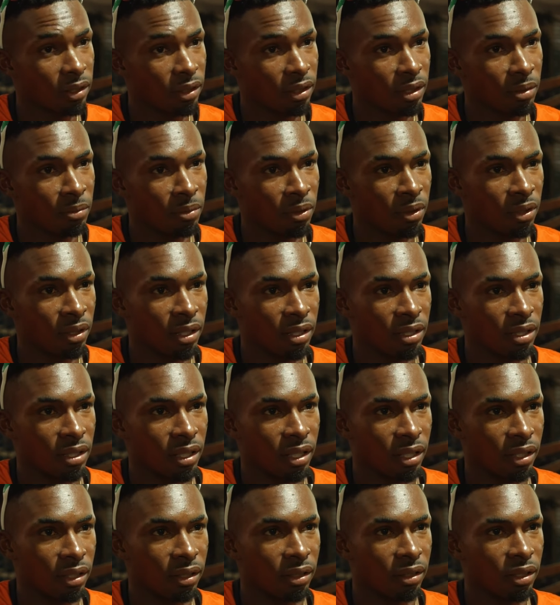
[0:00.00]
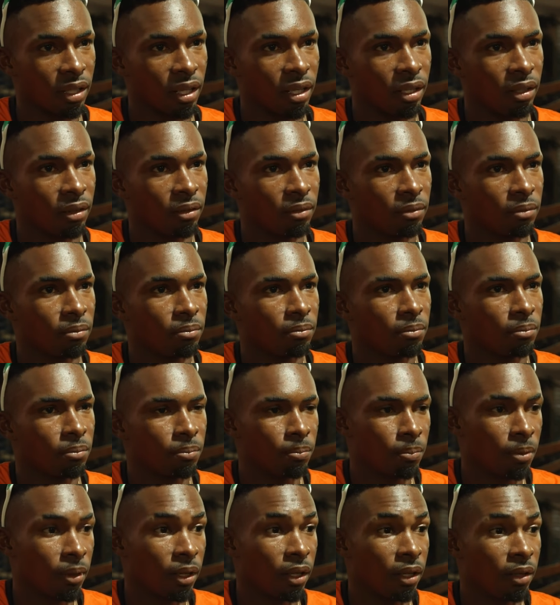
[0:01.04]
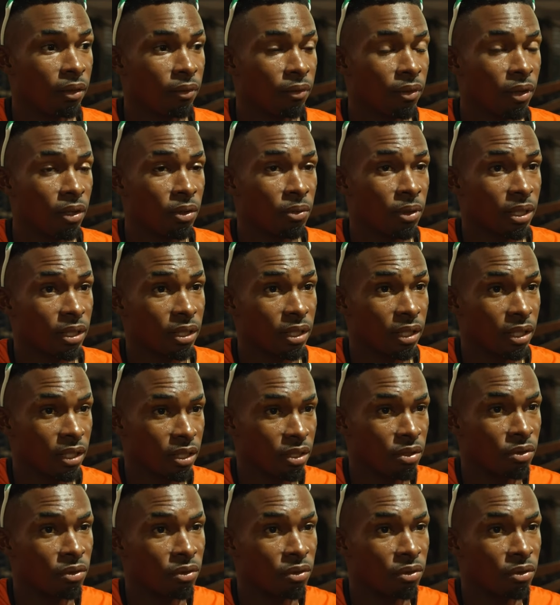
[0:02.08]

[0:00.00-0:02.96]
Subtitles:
to be honest, and playing for the West Indies,